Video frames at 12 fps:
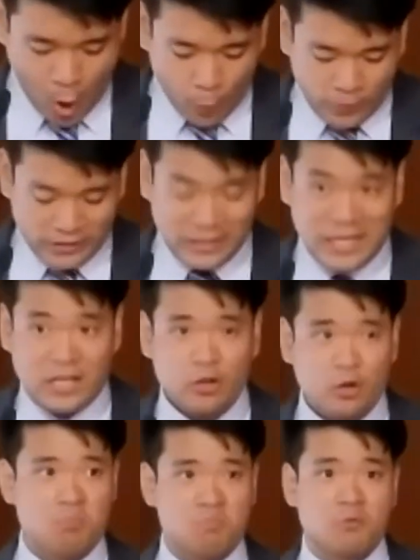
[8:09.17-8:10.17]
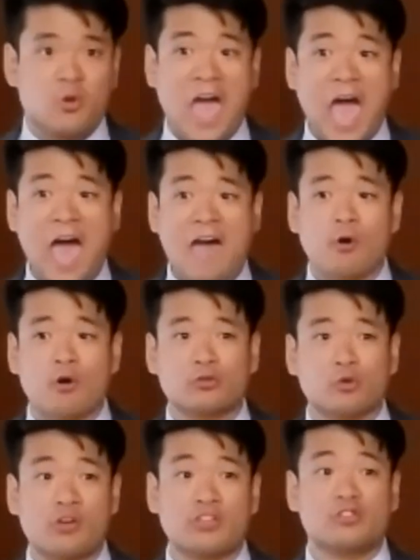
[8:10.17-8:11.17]
We need to have our
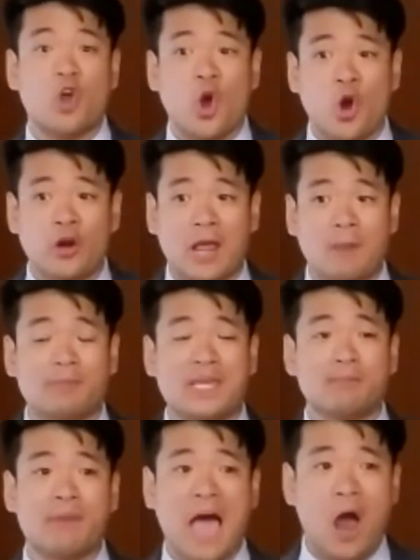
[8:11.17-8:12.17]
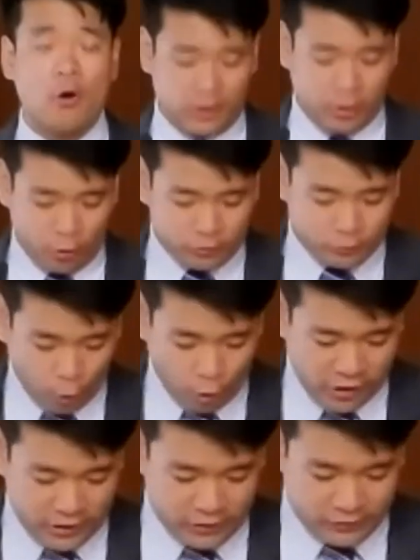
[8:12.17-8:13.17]
stories heard and be empowered in our
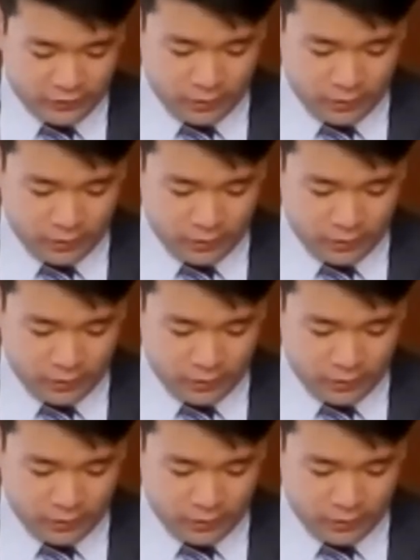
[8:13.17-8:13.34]
stories.